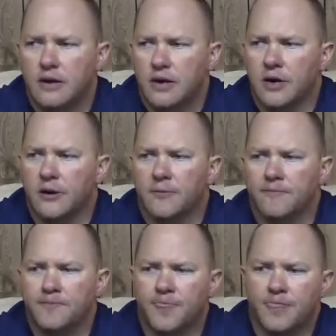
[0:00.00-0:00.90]

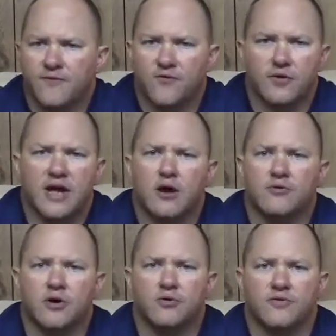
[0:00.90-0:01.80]
Um, for
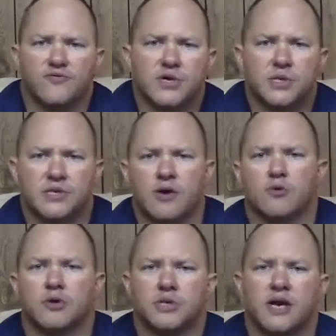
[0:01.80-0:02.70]
now, though, the Vision
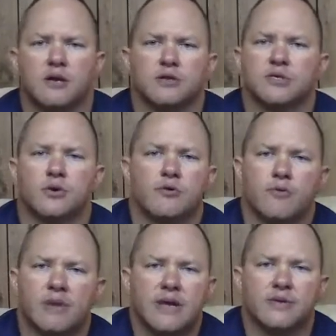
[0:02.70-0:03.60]
Network channel is going to
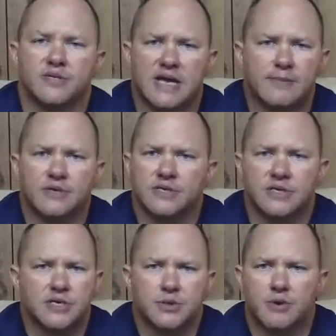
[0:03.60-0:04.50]
remain the same as
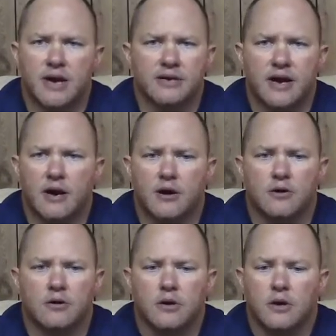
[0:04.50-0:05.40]
it is right
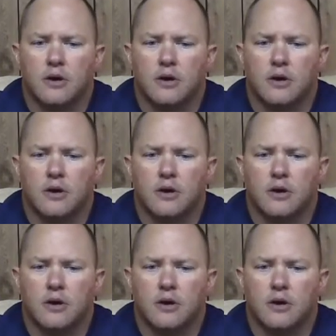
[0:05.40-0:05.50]
now.